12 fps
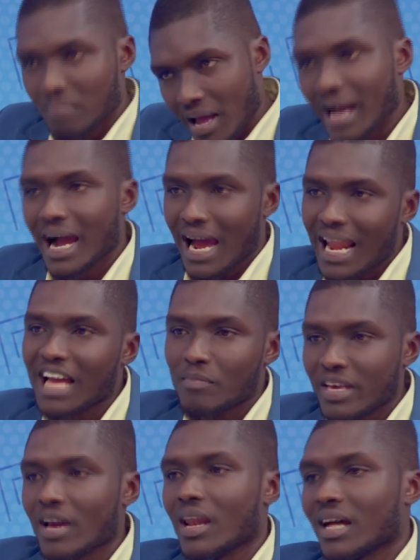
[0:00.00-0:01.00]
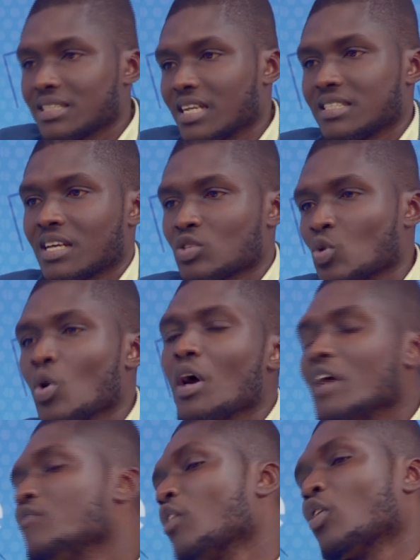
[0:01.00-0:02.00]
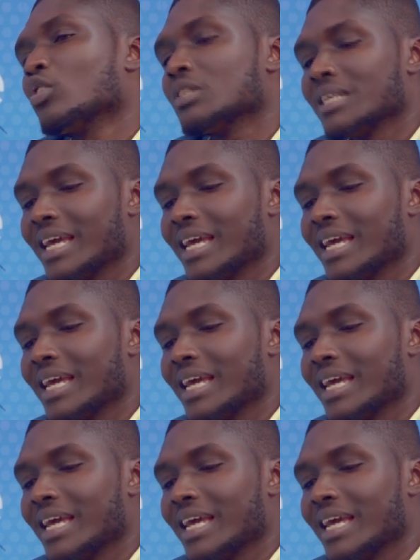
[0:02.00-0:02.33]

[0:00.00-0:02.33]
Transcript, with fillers: A guy like Mikel Arteta. So if you are not